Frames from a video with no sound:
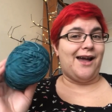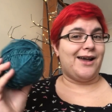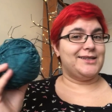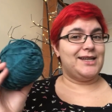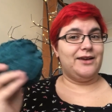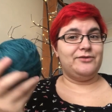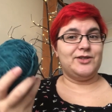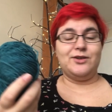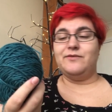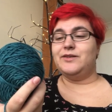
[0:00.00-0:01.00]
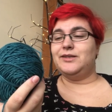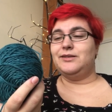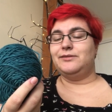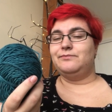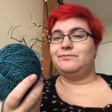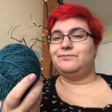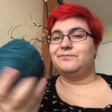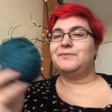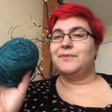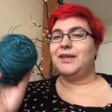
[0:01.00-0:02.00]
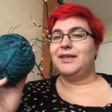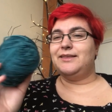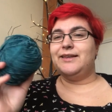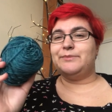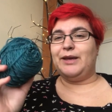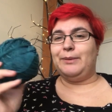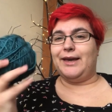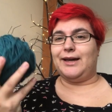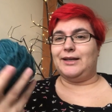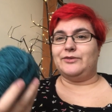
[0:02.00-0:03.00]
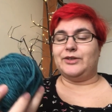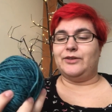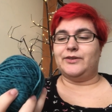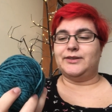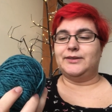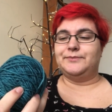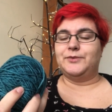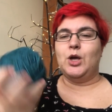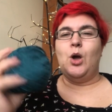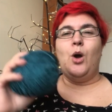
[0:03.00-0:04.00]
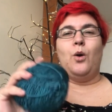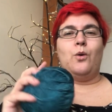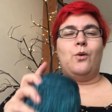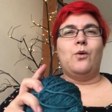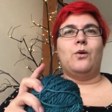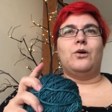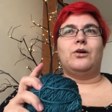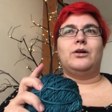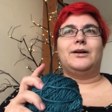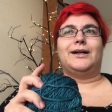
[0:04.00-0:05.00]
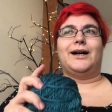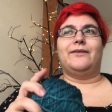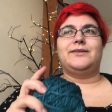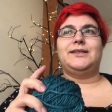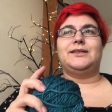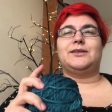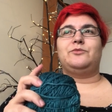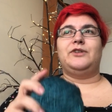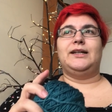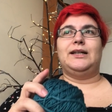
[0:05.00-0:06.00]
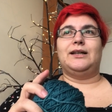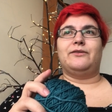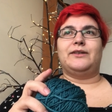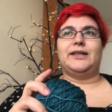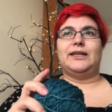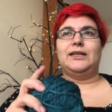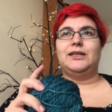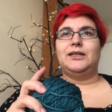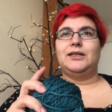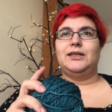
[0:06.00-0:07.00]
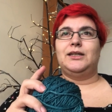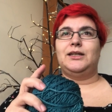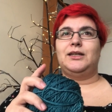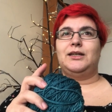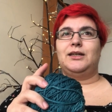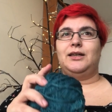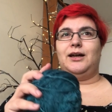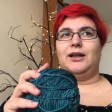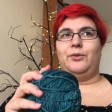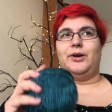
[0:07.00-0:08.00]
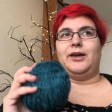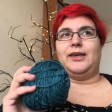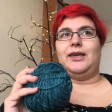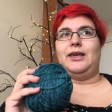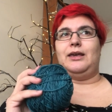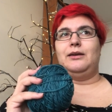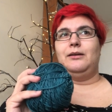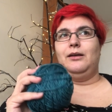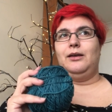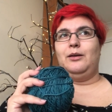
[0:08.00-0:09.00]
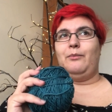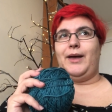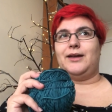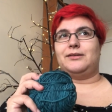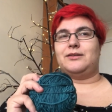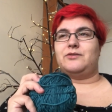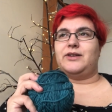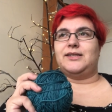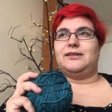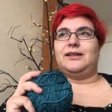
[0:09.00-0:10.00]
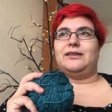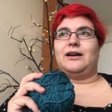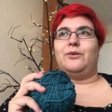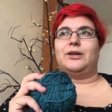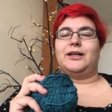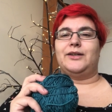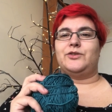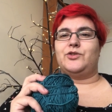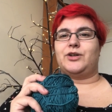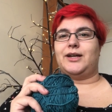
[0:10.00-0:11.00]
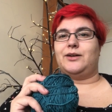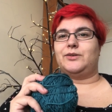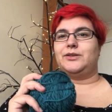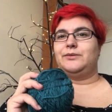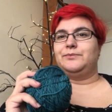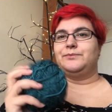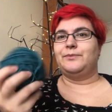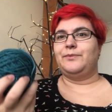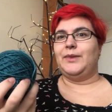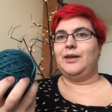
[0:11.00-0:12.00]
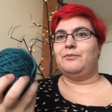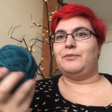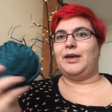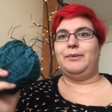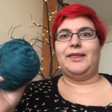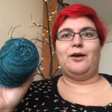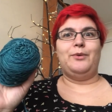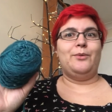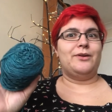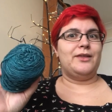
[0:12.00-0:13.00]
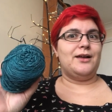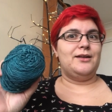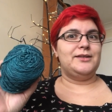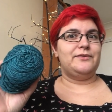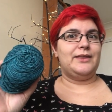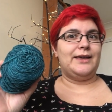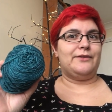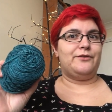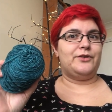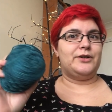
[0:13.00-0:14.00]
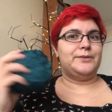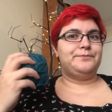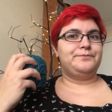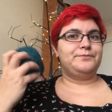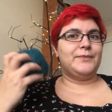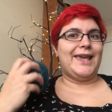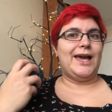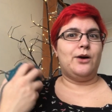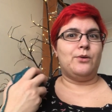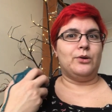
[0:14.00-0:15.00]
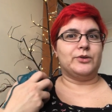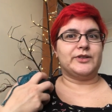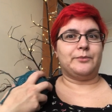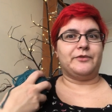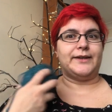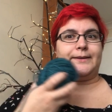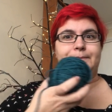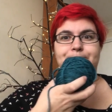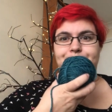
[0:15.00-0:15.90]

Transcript: Hat leftovers? This may be hat leftovers. Or I've seen some really lovely colour worky patterns recently that I would like to try out. Maybe that would be one of the colours for that, for a cowl or something.